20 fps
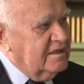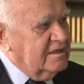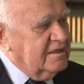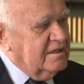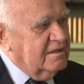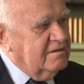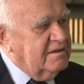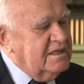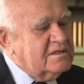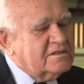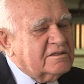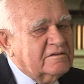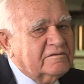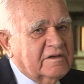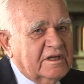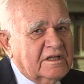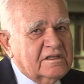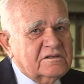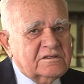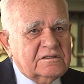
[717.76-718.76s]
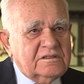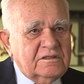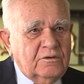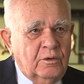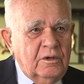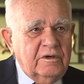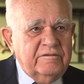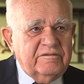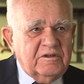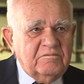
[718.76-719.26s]
these events, all
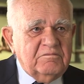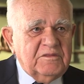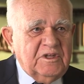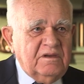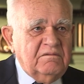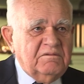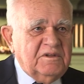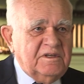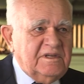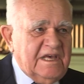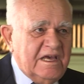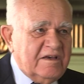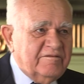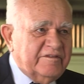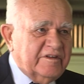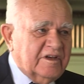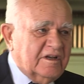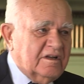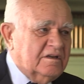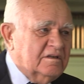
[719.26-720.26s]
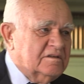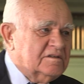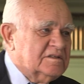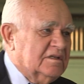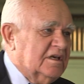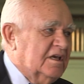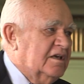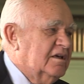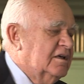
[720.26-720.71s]
of them, the dam failures, the